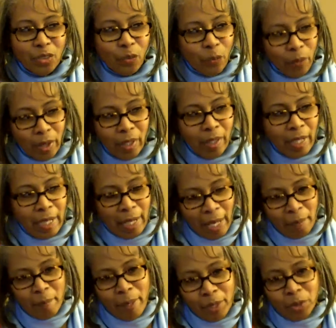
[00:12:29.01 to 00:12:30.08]
So we
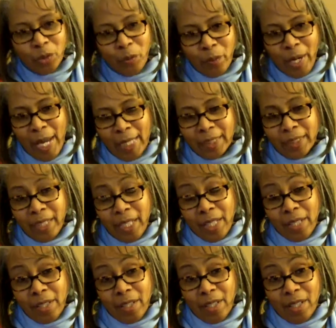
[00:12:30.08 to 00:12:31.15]
got to make sure we're
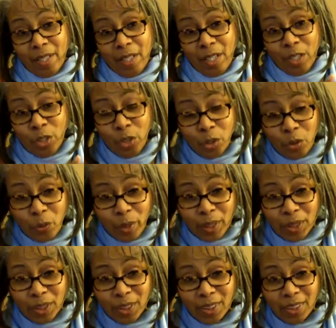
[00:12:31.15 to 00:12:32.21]
asking good
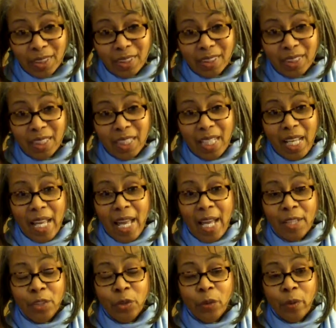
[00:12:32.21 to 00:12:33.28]
questions
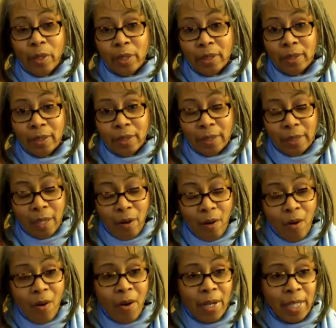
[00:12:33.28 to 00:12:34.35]
and doing
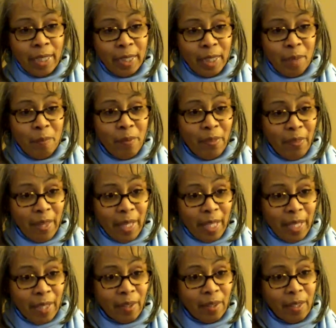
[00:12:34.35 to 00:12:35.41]
hard and deep
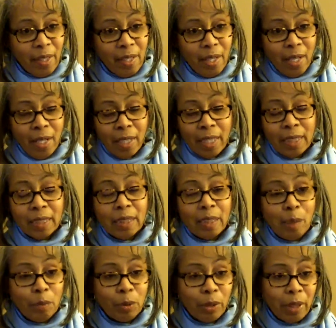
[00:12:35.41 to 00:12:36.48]
thinking
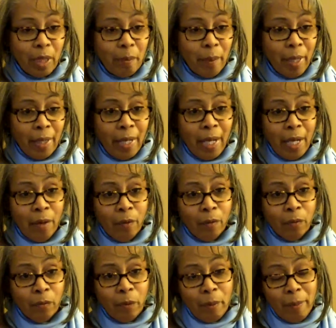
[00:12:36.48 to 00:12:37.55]
conceptually about
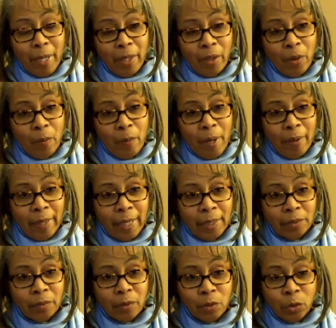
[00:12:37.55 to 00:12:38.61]
how we might go about
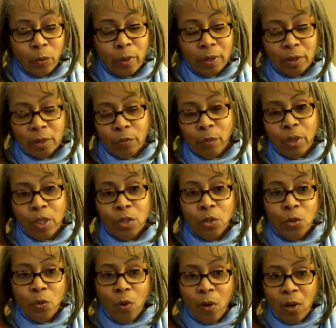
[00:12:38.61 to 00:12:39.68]
answering those questions. If we can
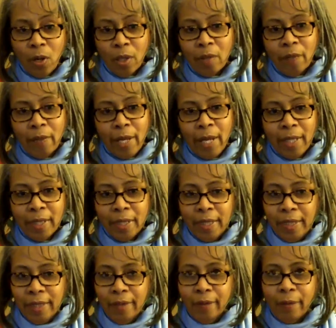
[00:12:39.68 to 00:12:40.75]
do all of that,
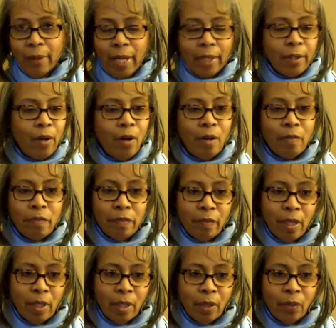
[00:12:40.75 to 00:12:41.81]
what I call
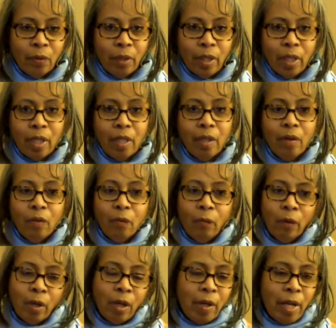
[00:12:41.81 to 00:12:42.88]
front loading,
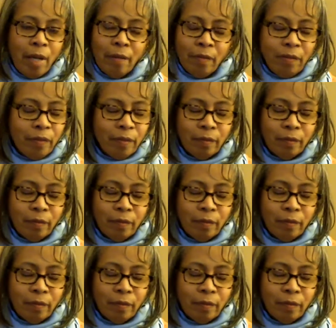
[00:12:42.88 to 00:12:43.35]
we're going to have